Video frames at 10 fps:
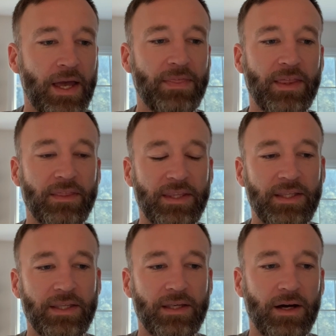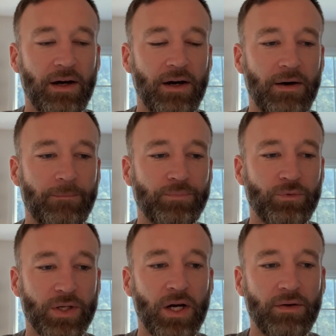And then the
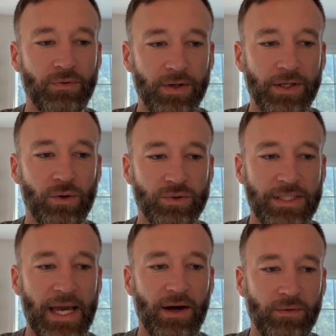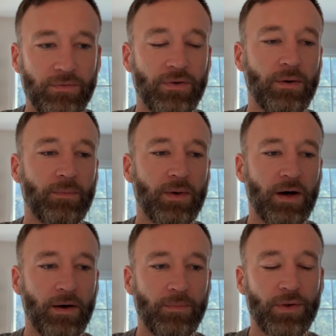recovery goes down
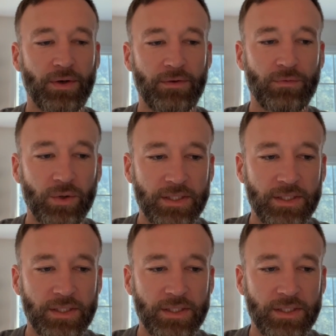from 30 to 40